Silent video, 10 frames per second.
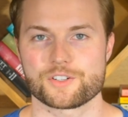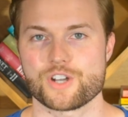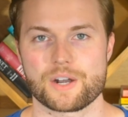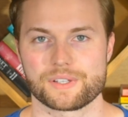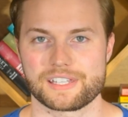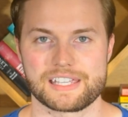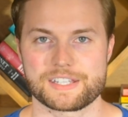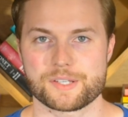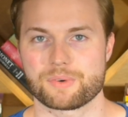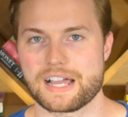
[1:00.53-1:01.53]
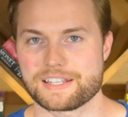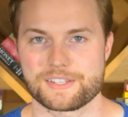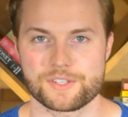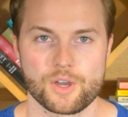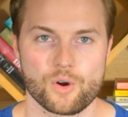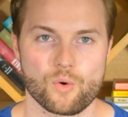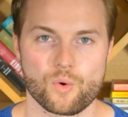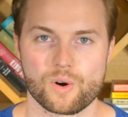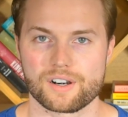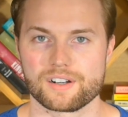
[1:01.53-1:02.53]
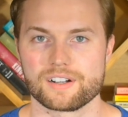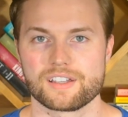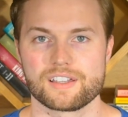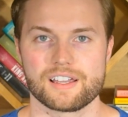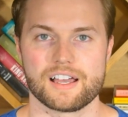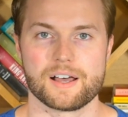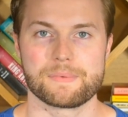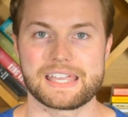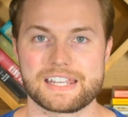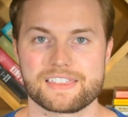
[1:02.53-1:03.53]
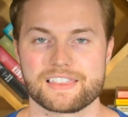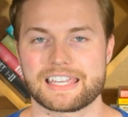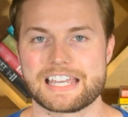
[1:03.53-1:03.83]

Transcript: There's not really any surprises or anything that